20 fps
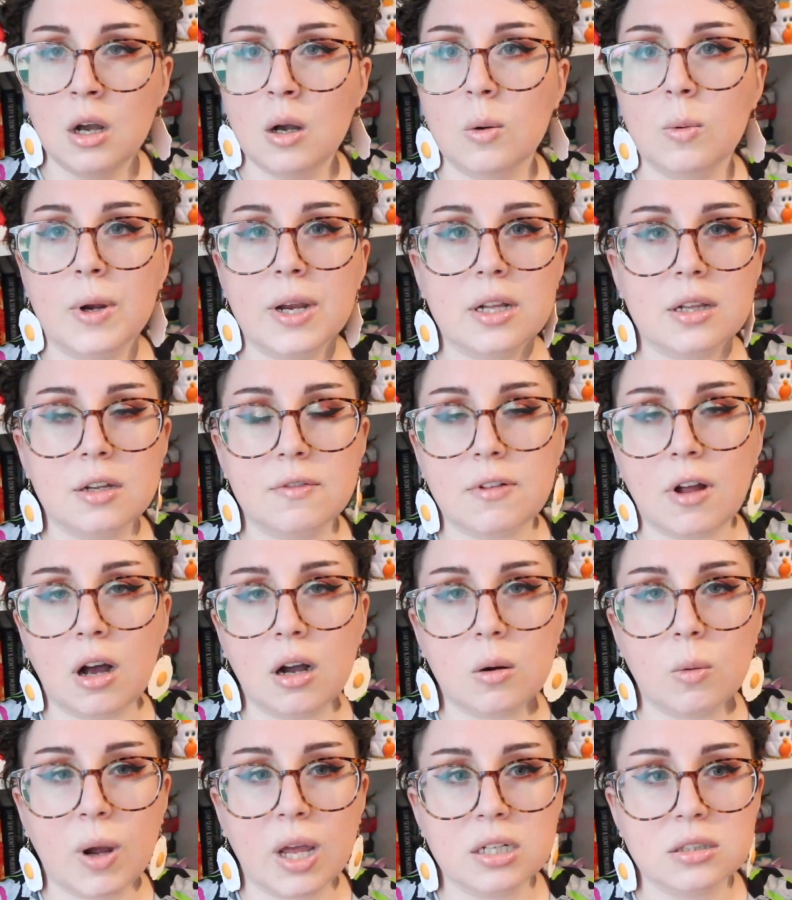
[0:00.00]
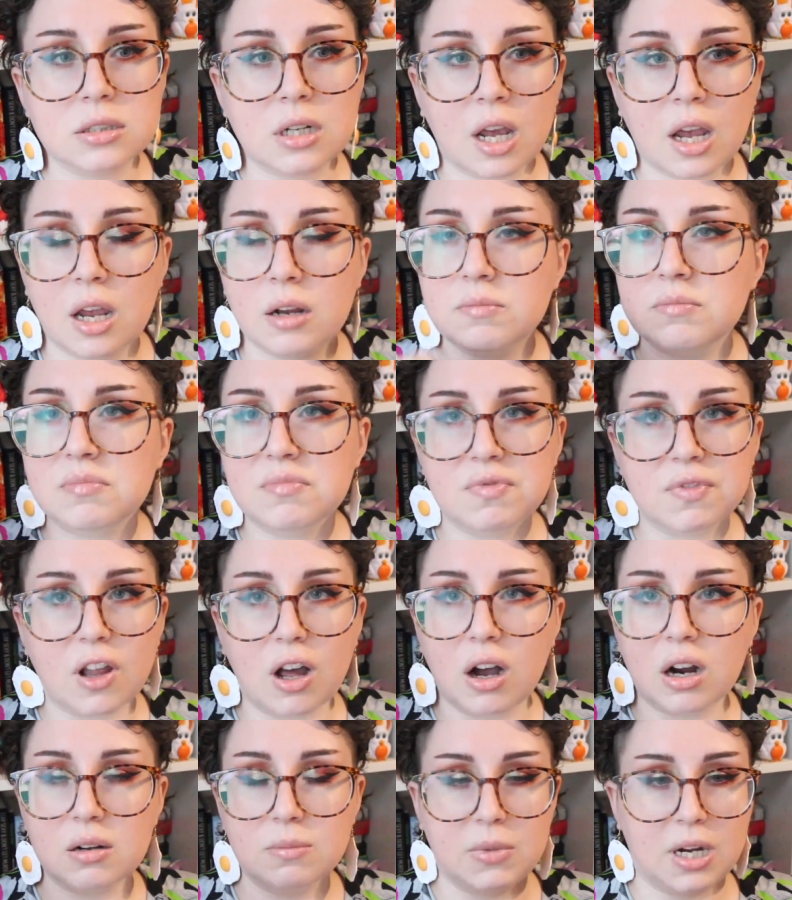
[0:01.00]
Weekly vlog Wednesday,
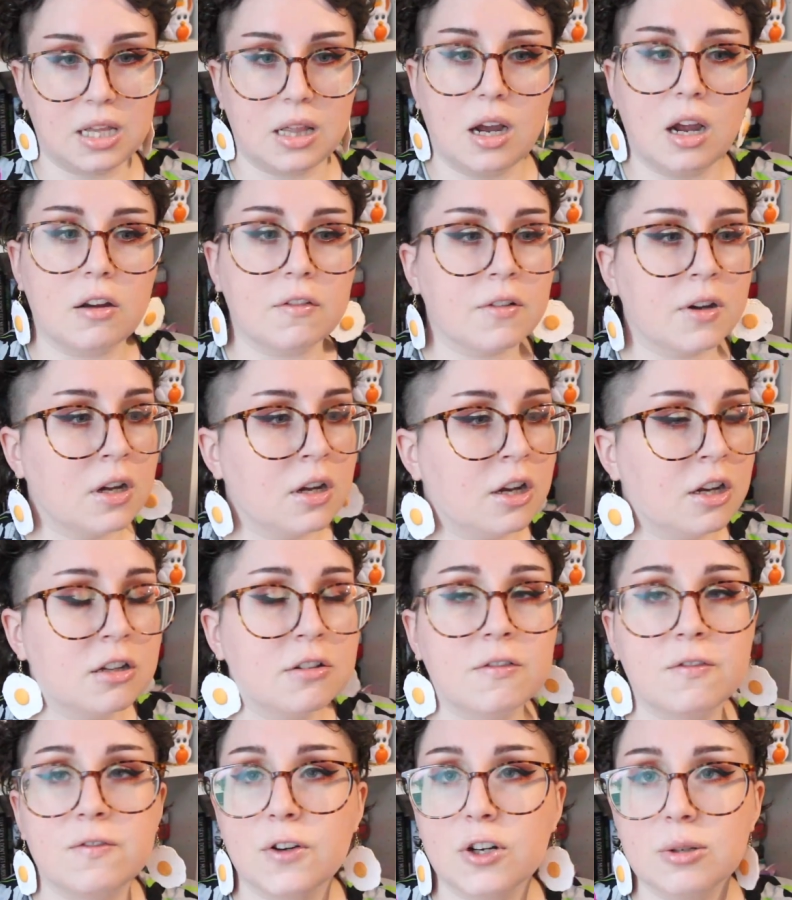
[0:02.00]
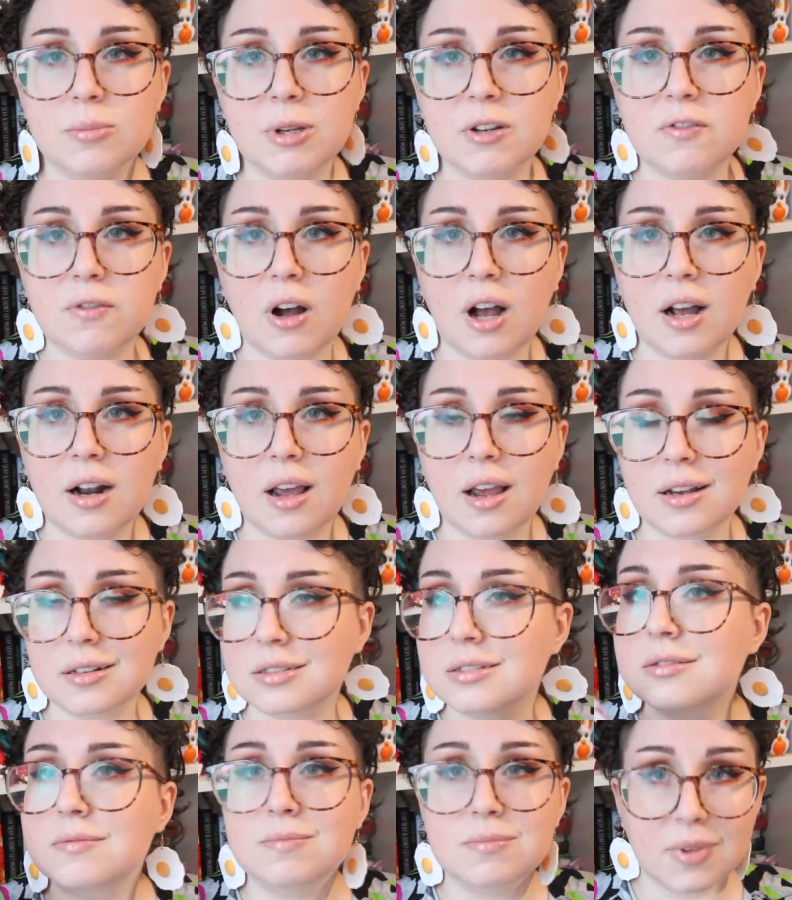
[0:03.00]
vlog of my life. Furby
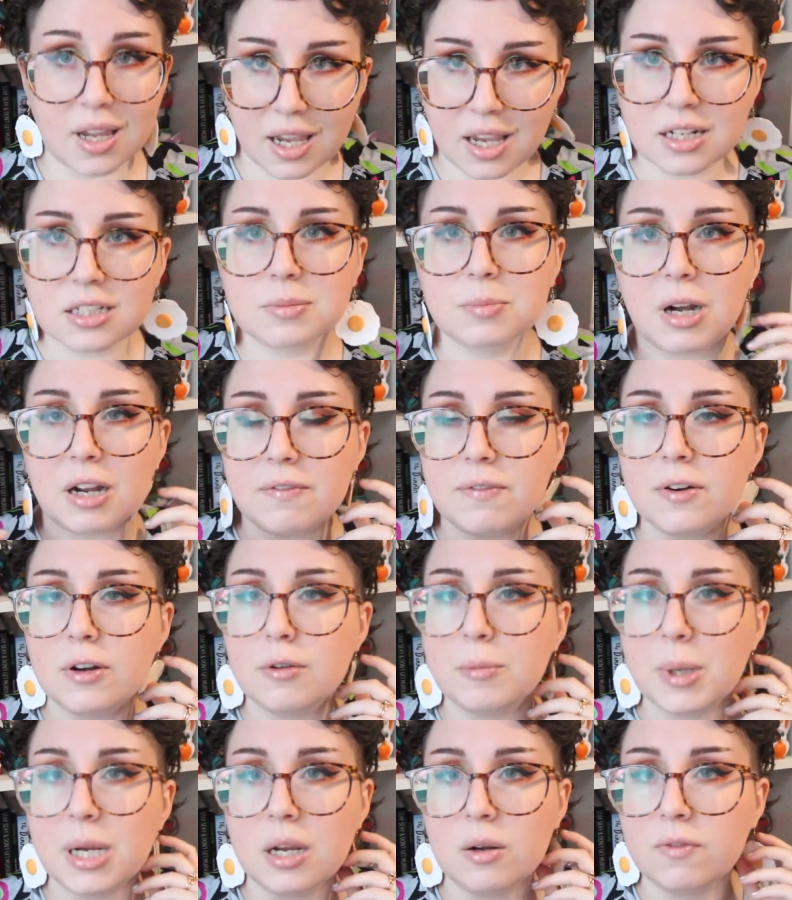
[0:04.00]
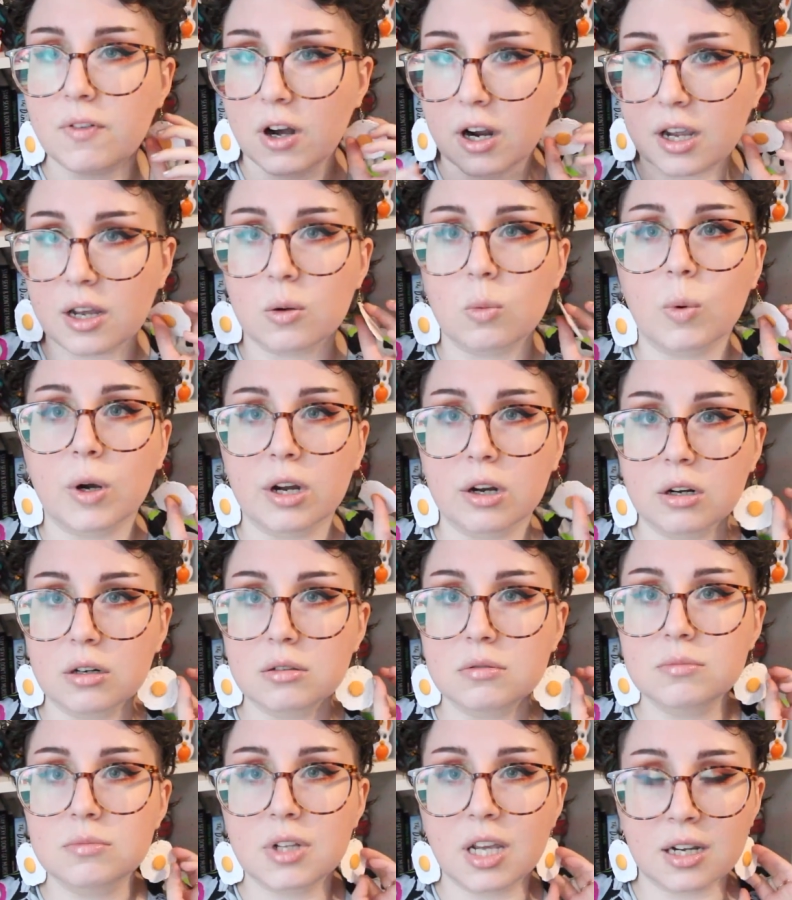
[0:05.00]
Fridays, it's my Furby fucking
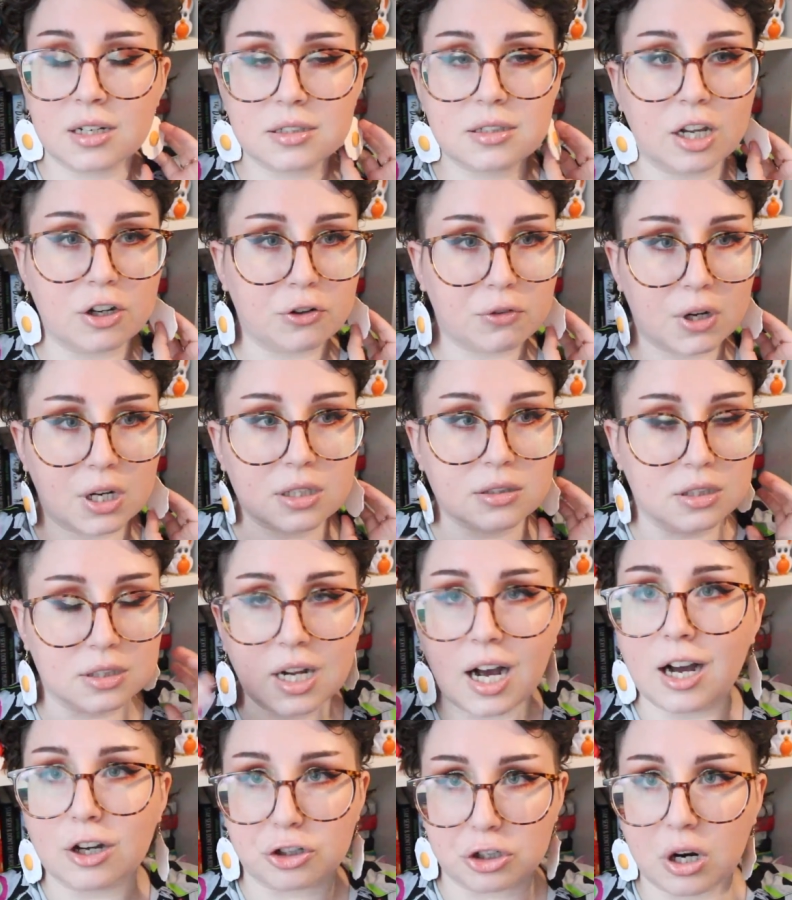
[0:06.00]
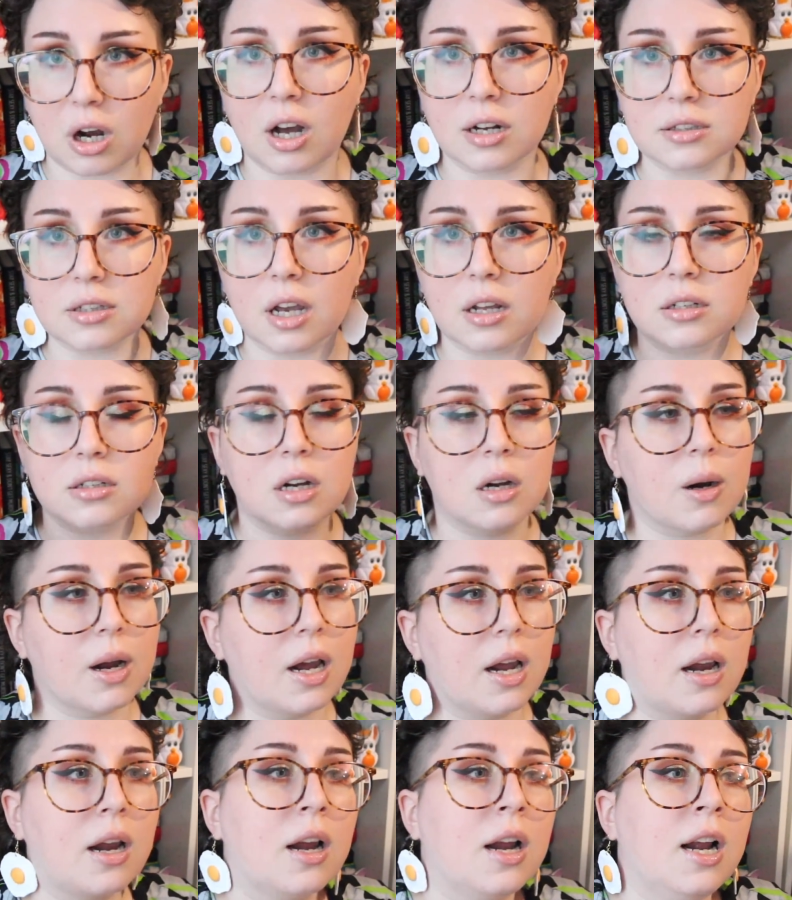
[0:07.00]
weird eccentric Natasha content,
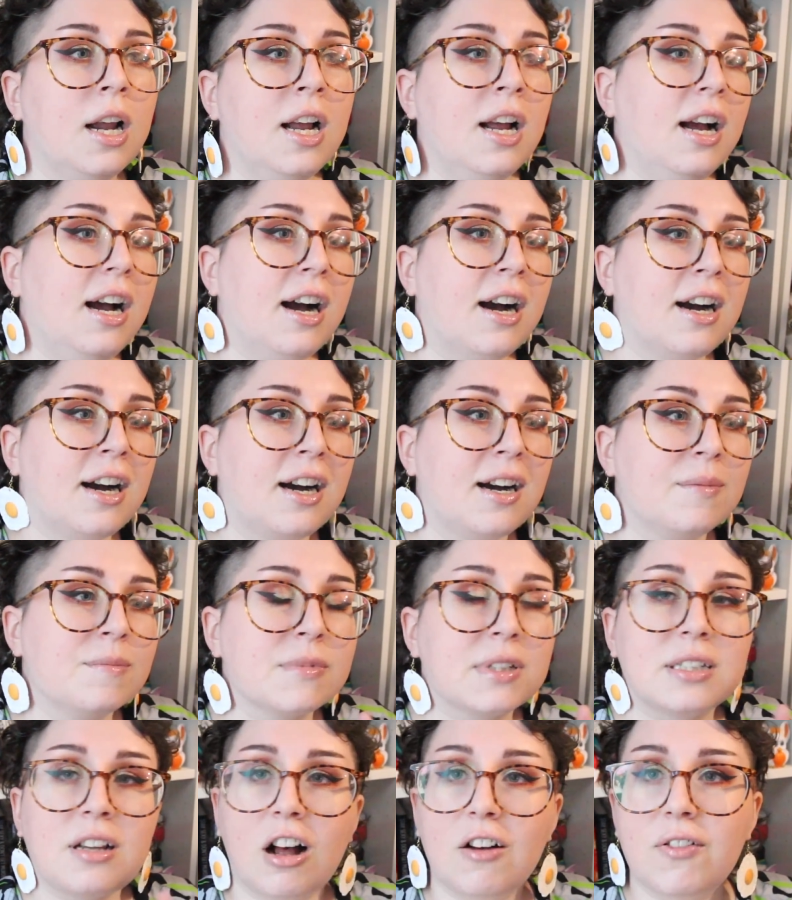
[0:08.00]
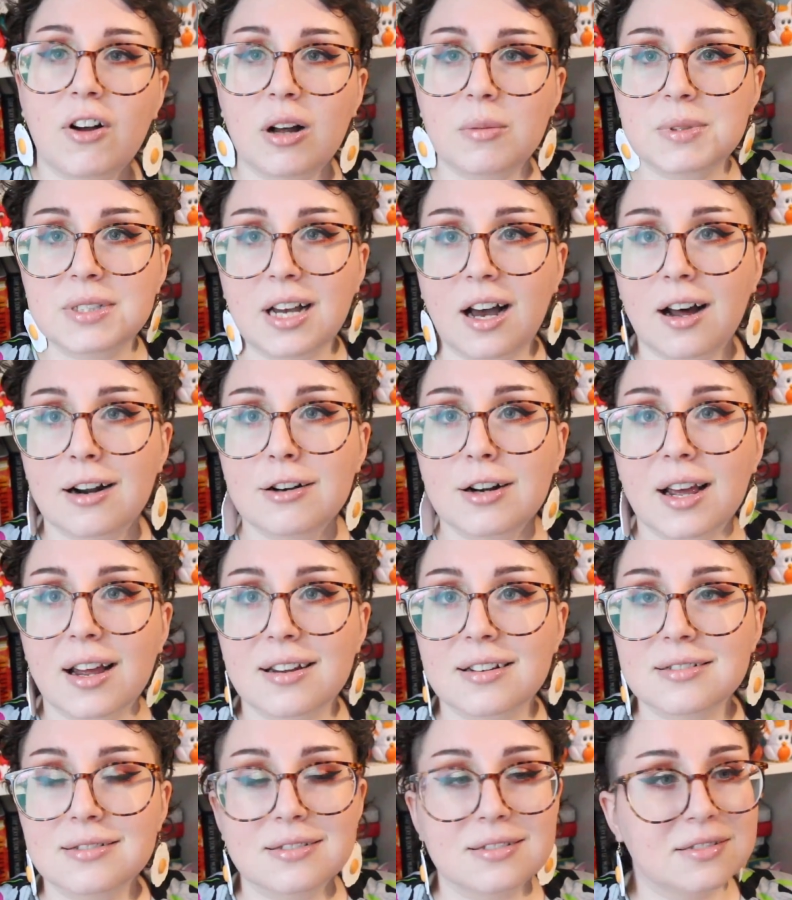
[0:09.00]
okay? Self-help
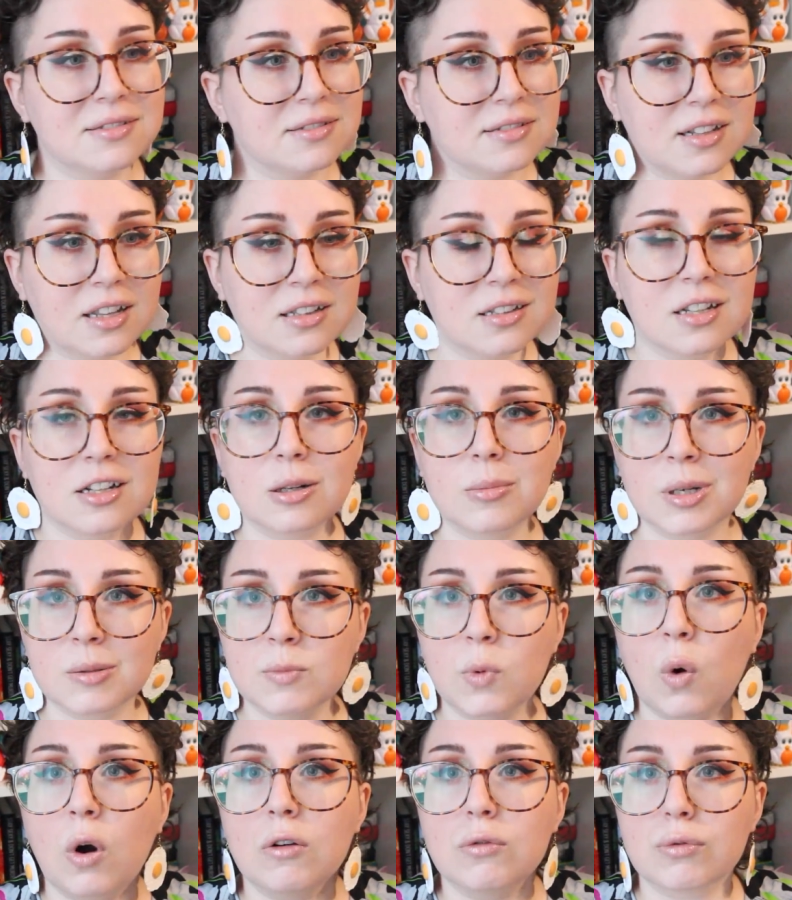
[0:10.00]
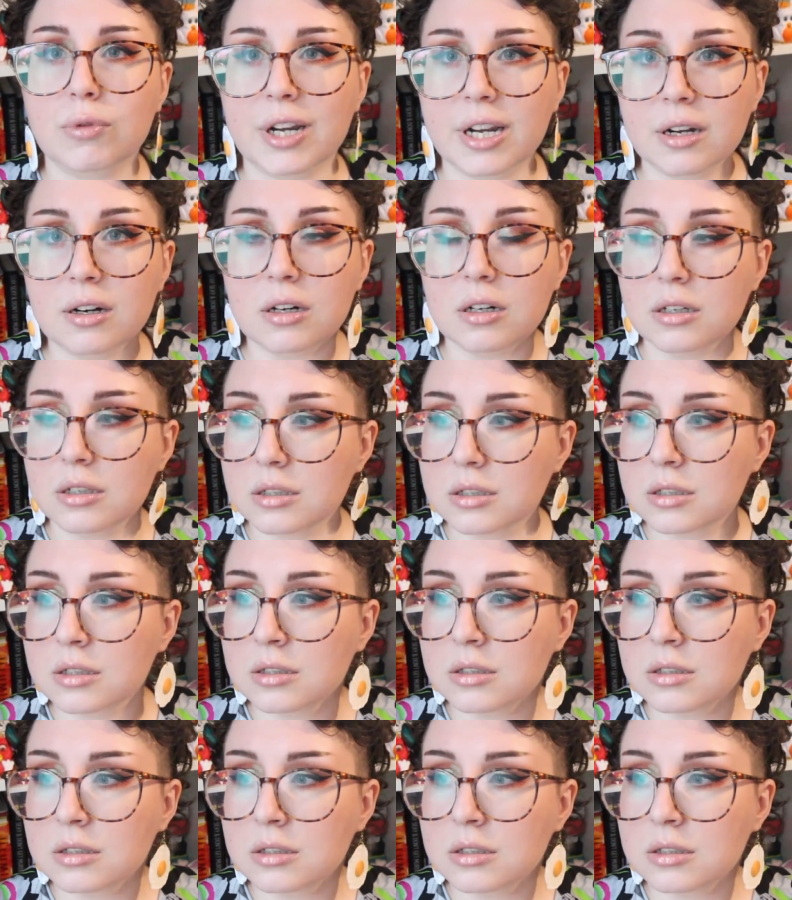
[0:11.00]
Saturdays, a little bit more real.